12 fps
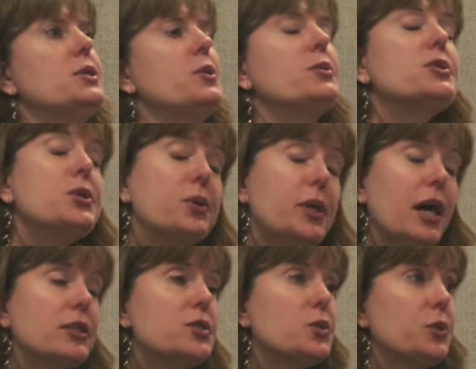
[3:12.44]
So, two
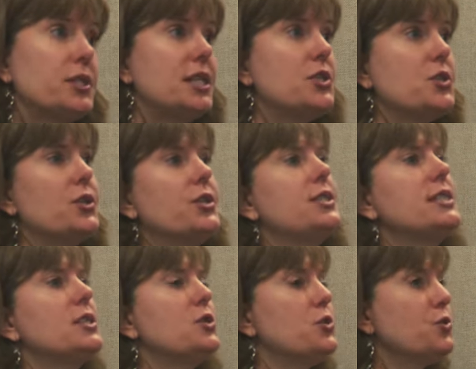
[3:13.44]
young school teachers,
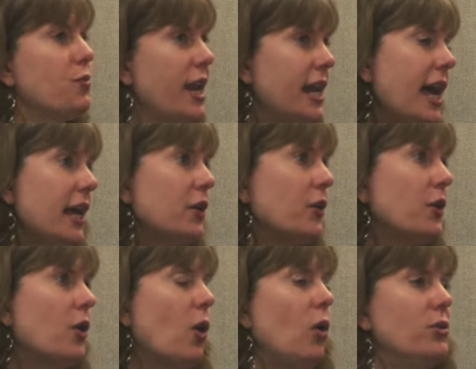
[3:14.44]
sisters Raina and
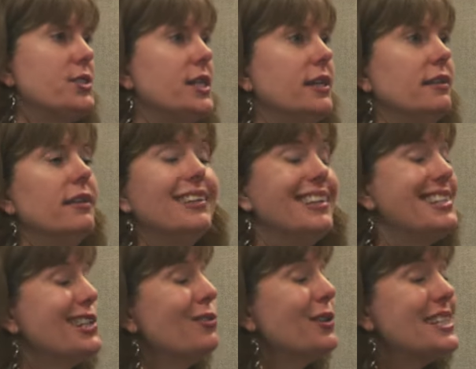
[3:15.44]
Gerda Olsen,
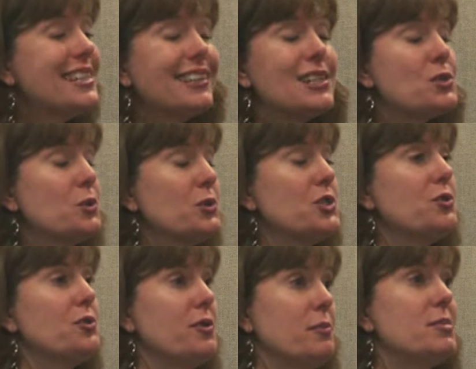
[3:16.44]
until recently school
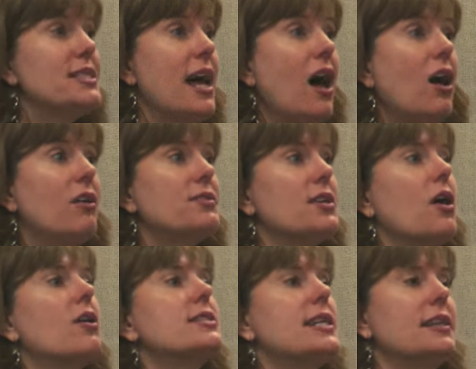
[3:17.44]
children themselves,
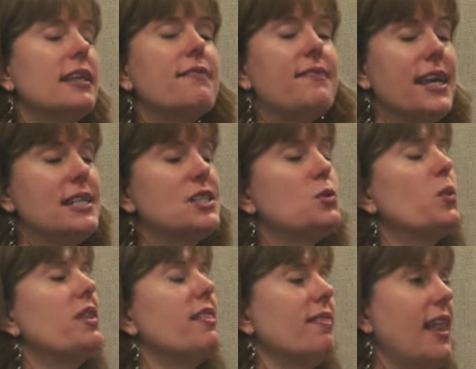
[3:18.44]
are suddenly faced
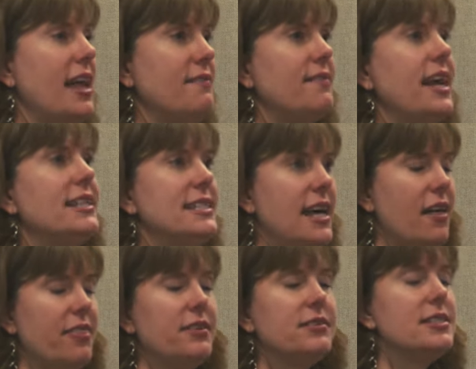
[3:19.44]
with life and
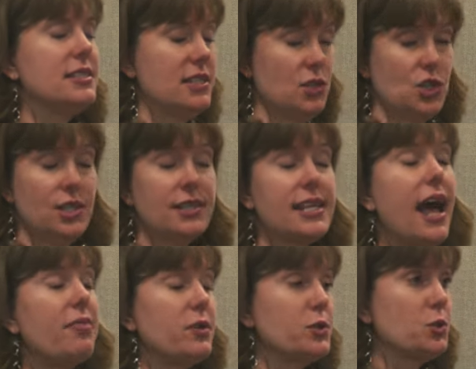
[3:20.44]
death decisions
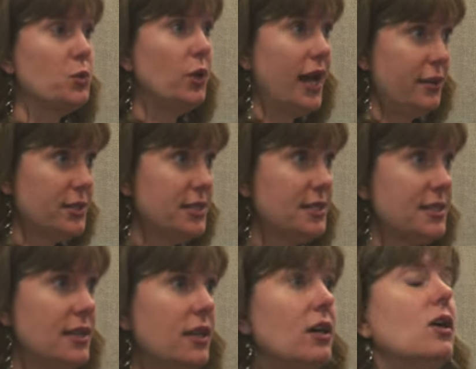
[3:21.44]
at their
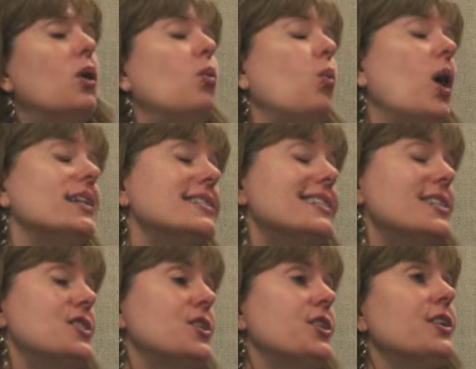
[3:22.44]
schoolhouses. One
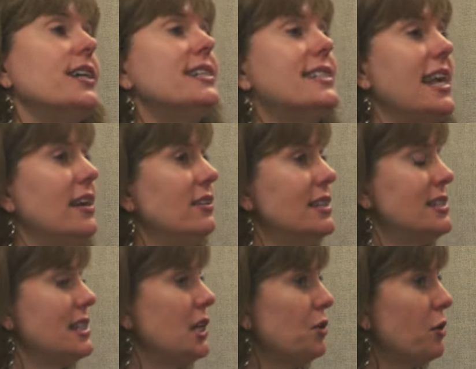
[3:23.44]
sister is hailed
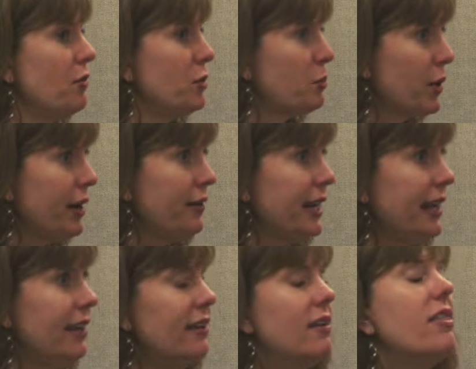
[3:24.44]
as the hero of the
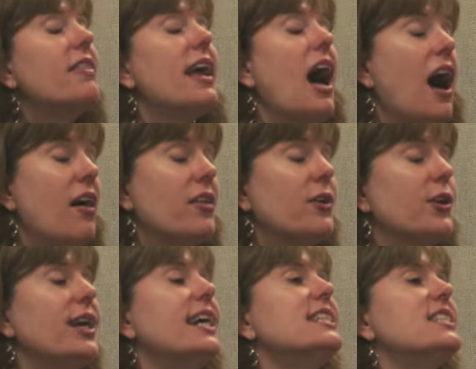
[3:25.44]
prairie, the
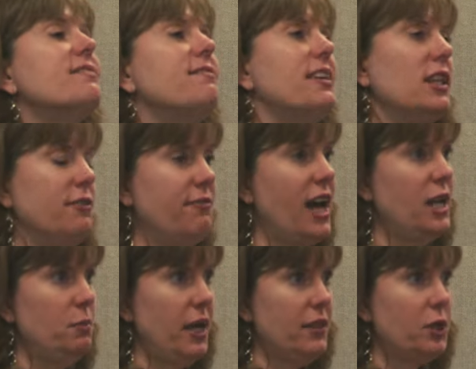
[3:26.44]
other is
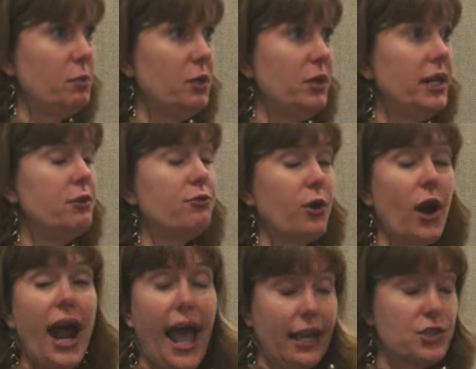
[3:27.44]
vilified by the community for
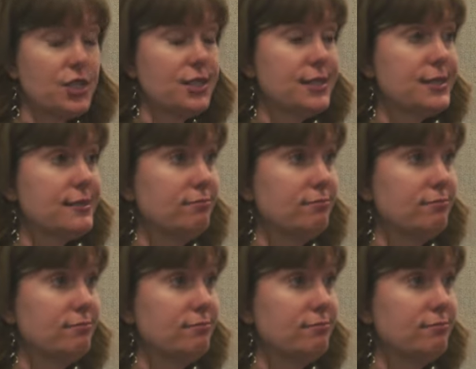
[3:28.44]
her actions.